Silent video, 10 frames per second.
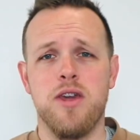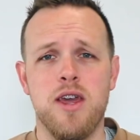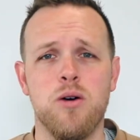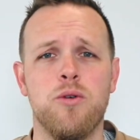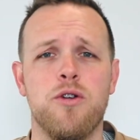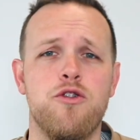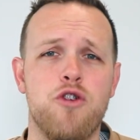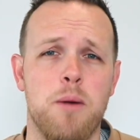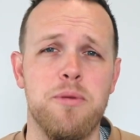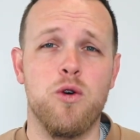yield
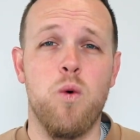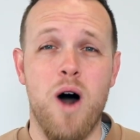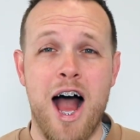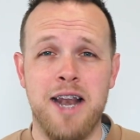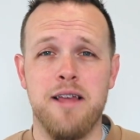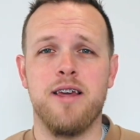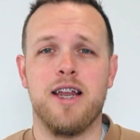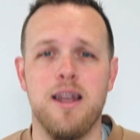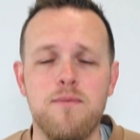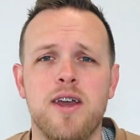drops quite
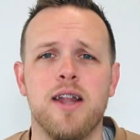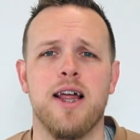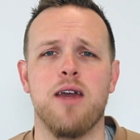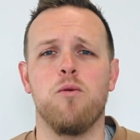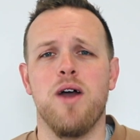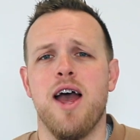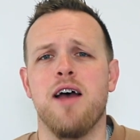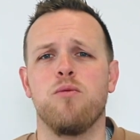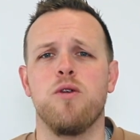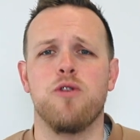significantly.
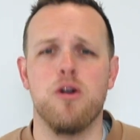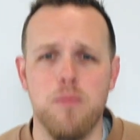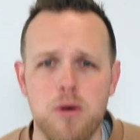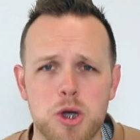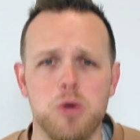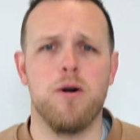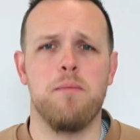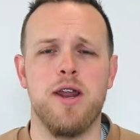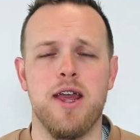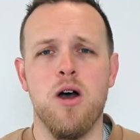Whereas with commercial
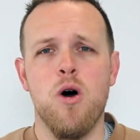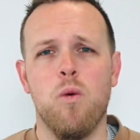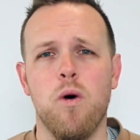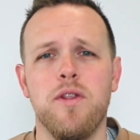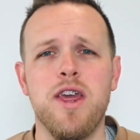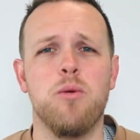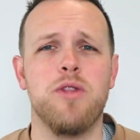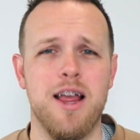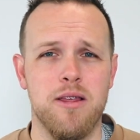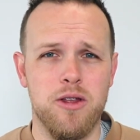property, what the yield
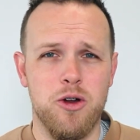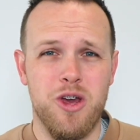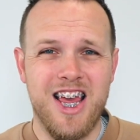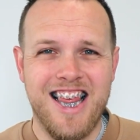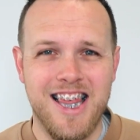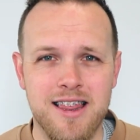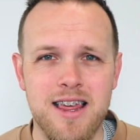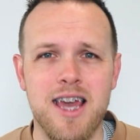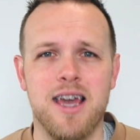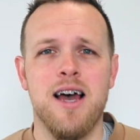tends to do is
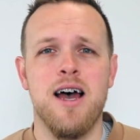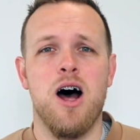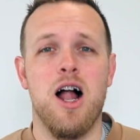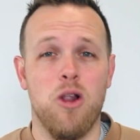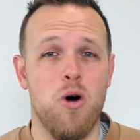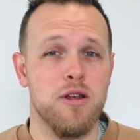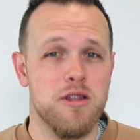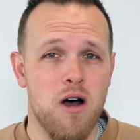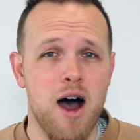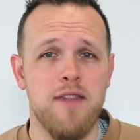stick
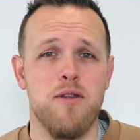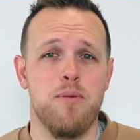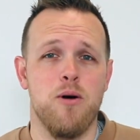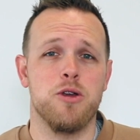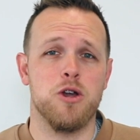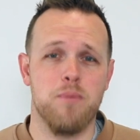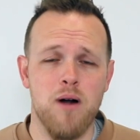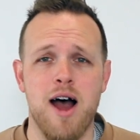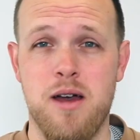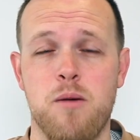alongside the purchase
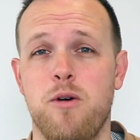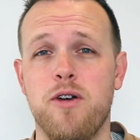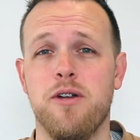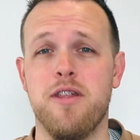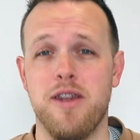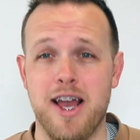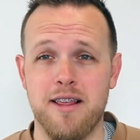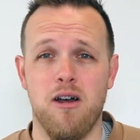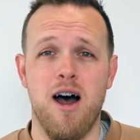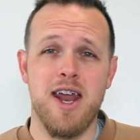price. Moving on to the debt
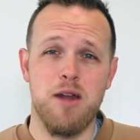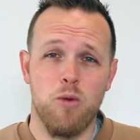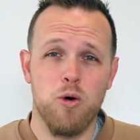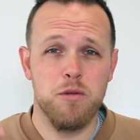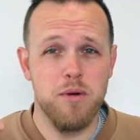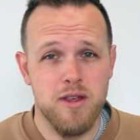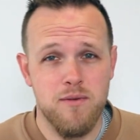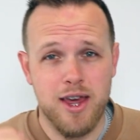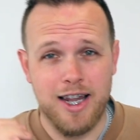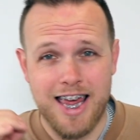side, and more
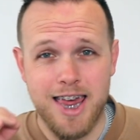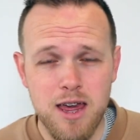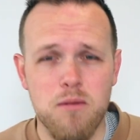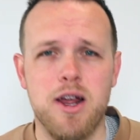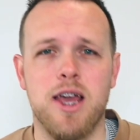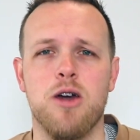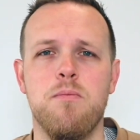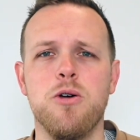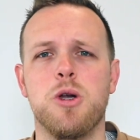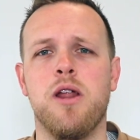specifically gearing,
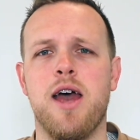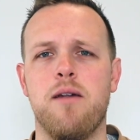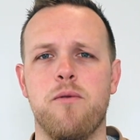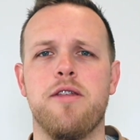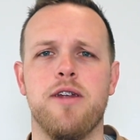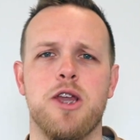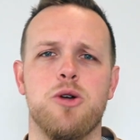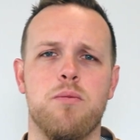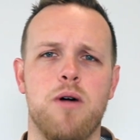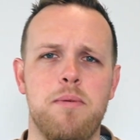commercial and
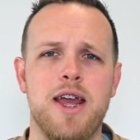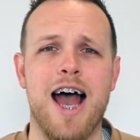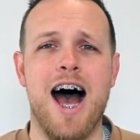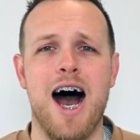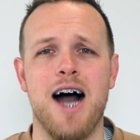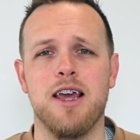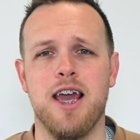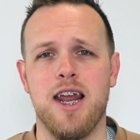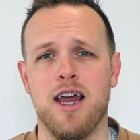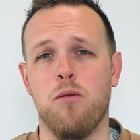residential property are
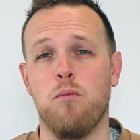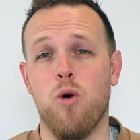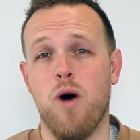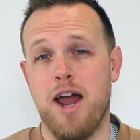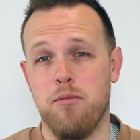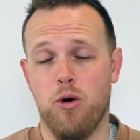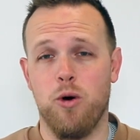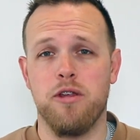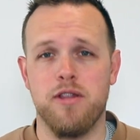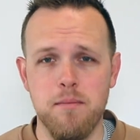getting more and
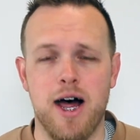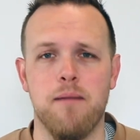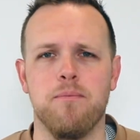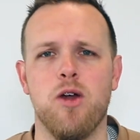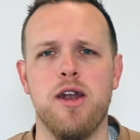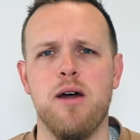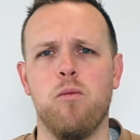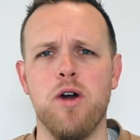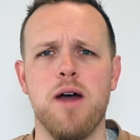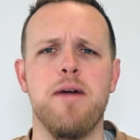more similar. And
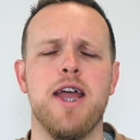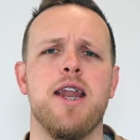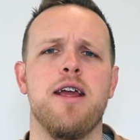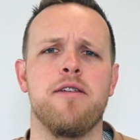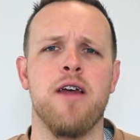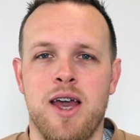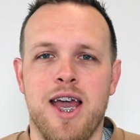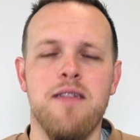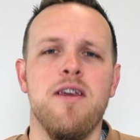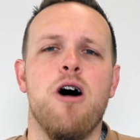what I mean is,
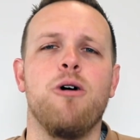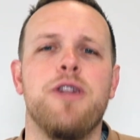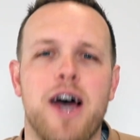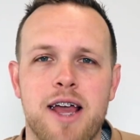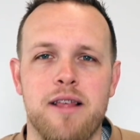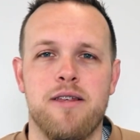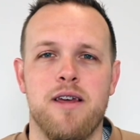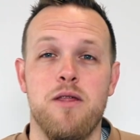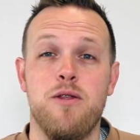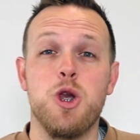in the old
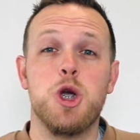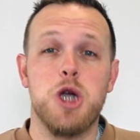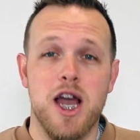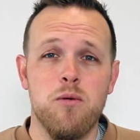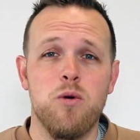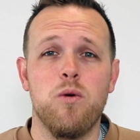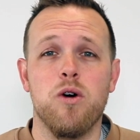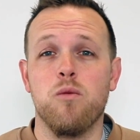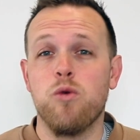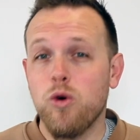days, the
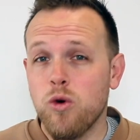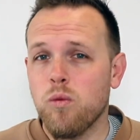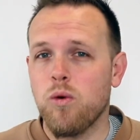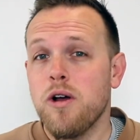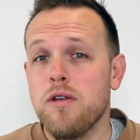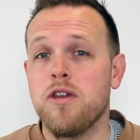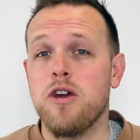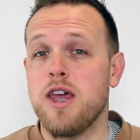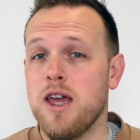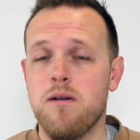general rule was
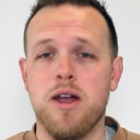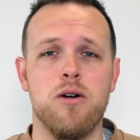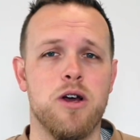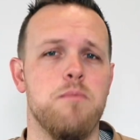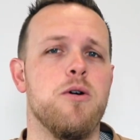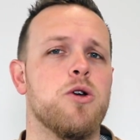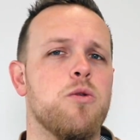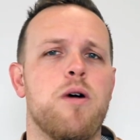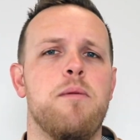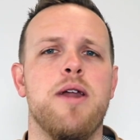your gearing on commercial
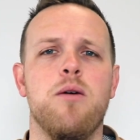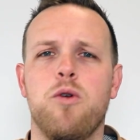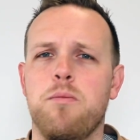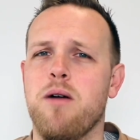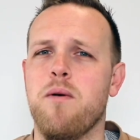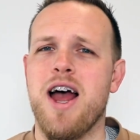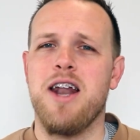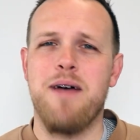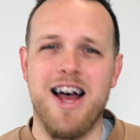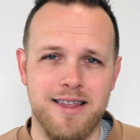property would be around
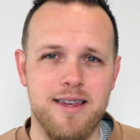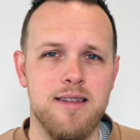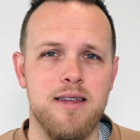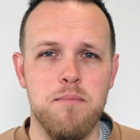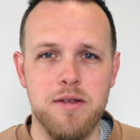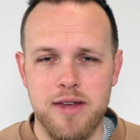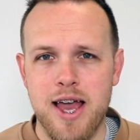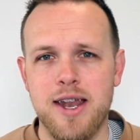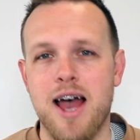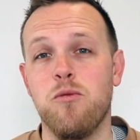about
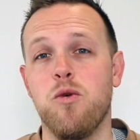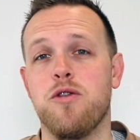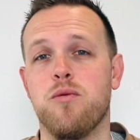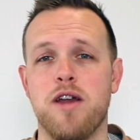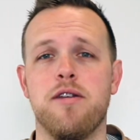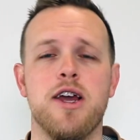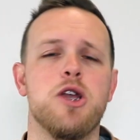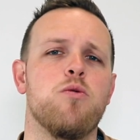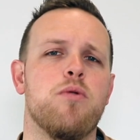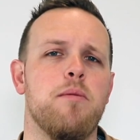60%, and with
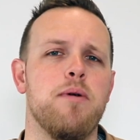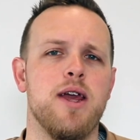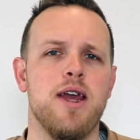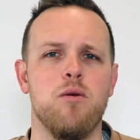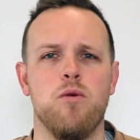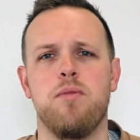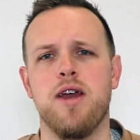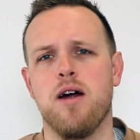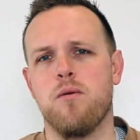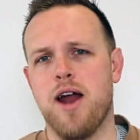residential property, it would
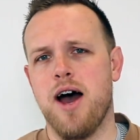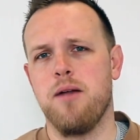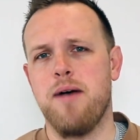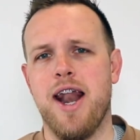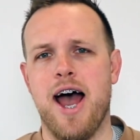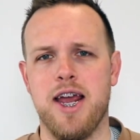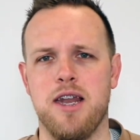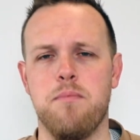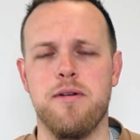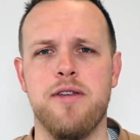be around about
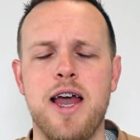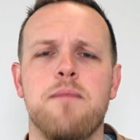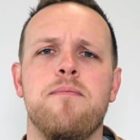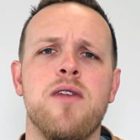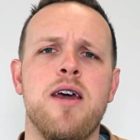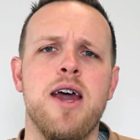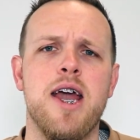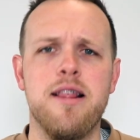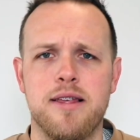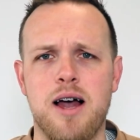80%.
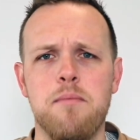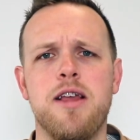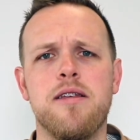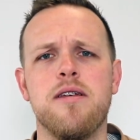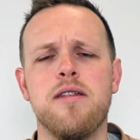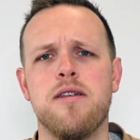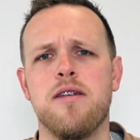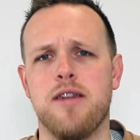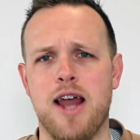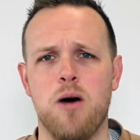In some
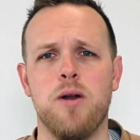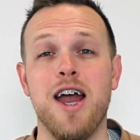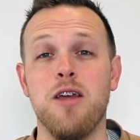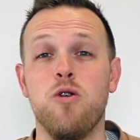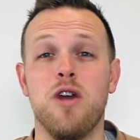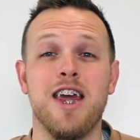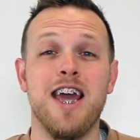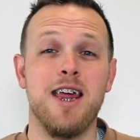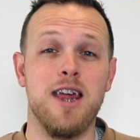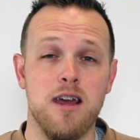instances nowadays, you can
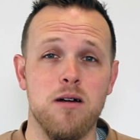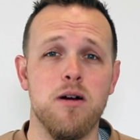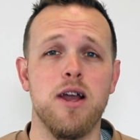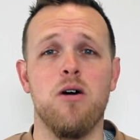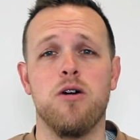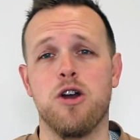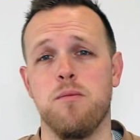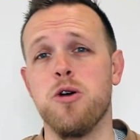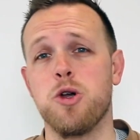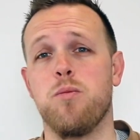get gearing on
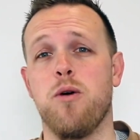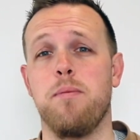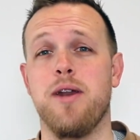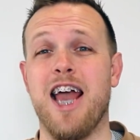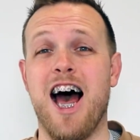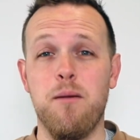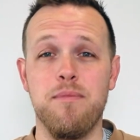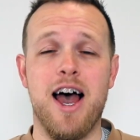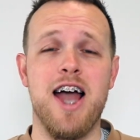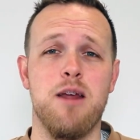commercial property up
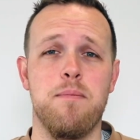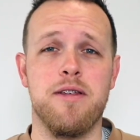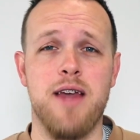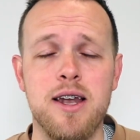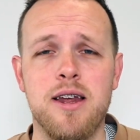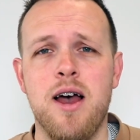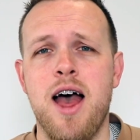to 80%,